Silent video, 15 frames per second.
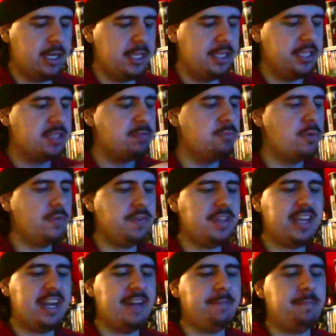this movie
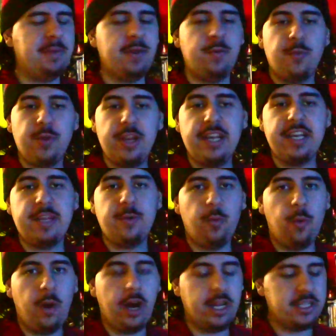that I've been really
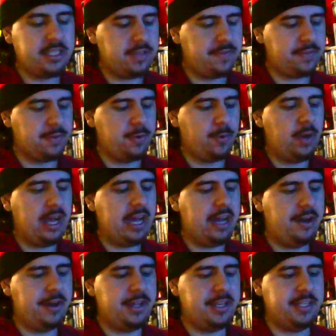wanting for a
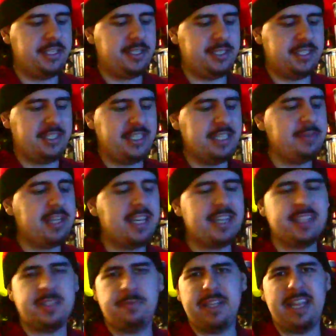while. And it seems like
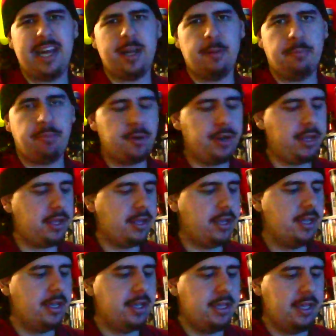it's been out of print.
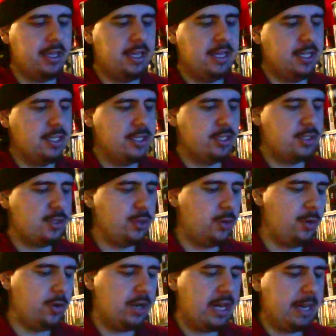
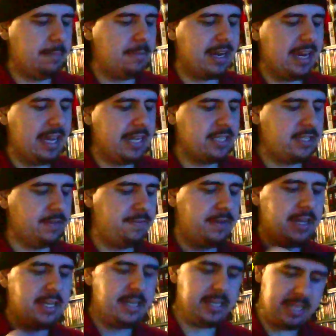So I'm glad to
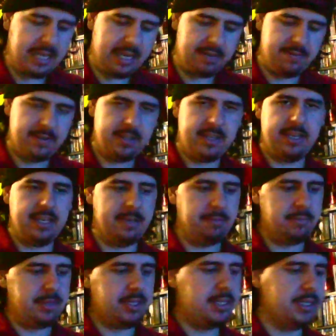finally have it. Let
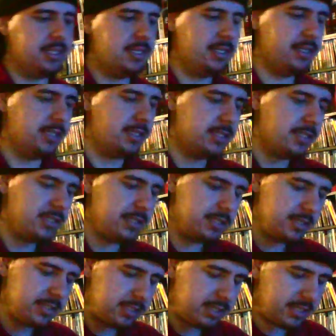me
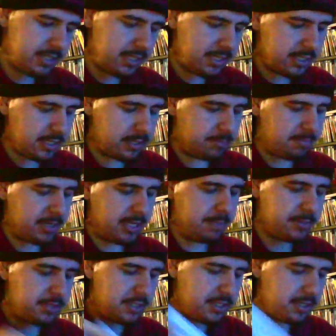see the
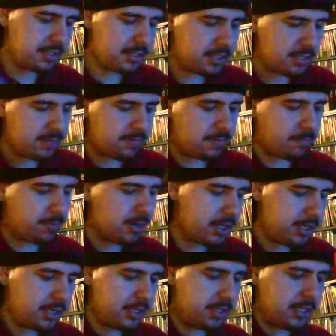papers here. See if it brought
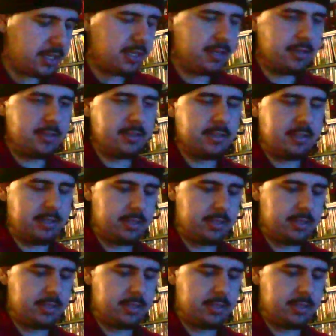anything else.